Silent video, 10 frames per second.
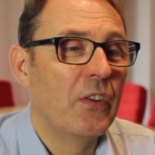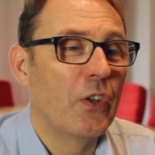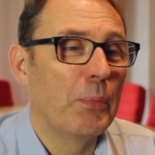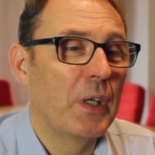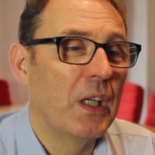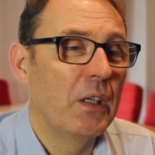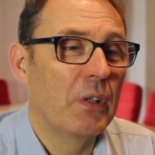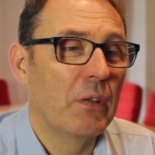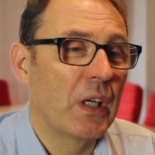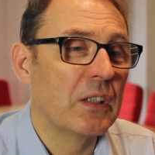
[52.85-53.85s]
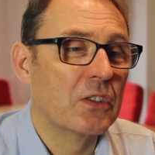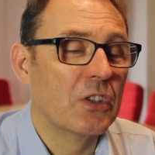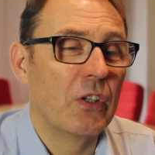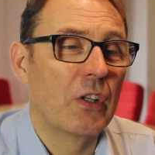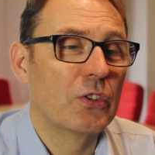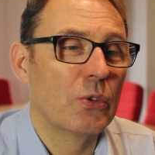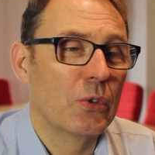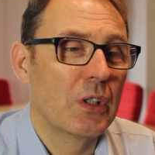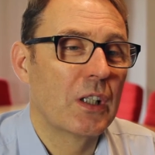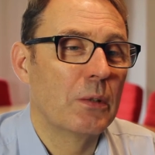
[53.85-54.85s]
the behaviour of ants and other
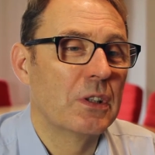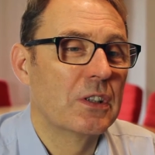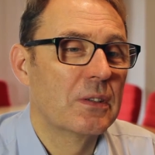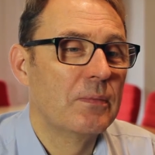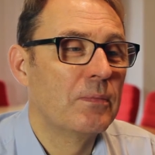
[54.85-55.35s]
social animals.